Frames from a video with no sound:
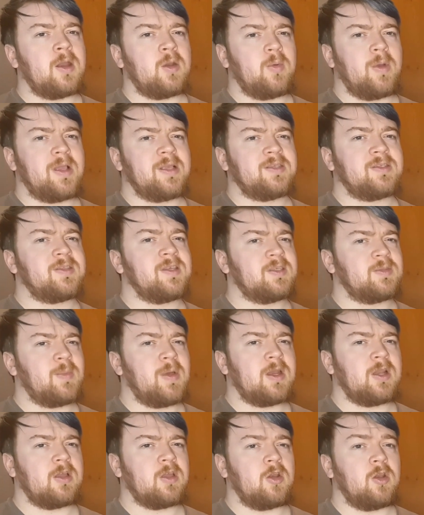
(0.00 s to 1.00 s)
a waste, this
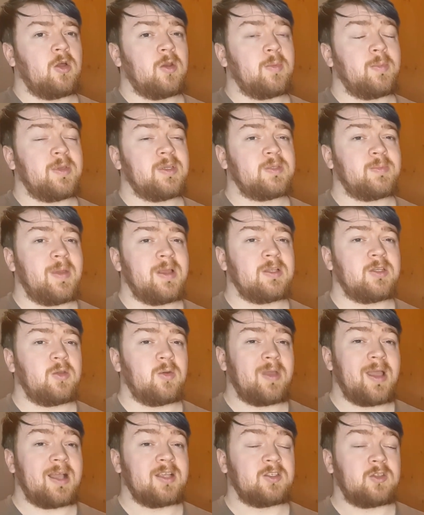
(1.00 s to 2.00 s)
mana can only be spent
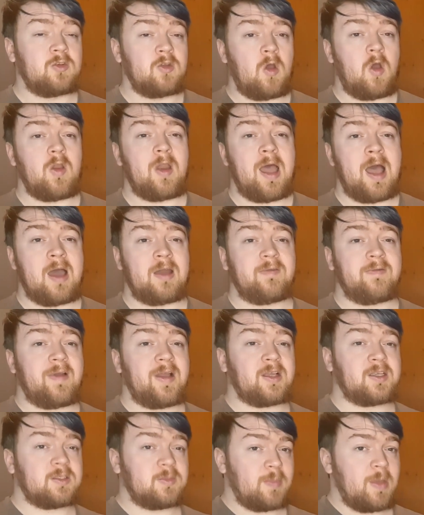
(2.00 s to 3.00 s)
to cast
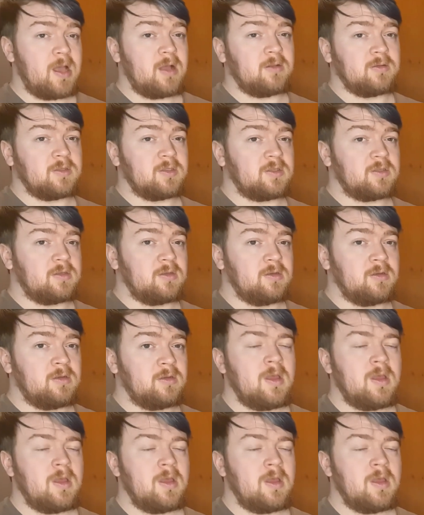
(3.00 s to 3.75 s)
non-artifact spells.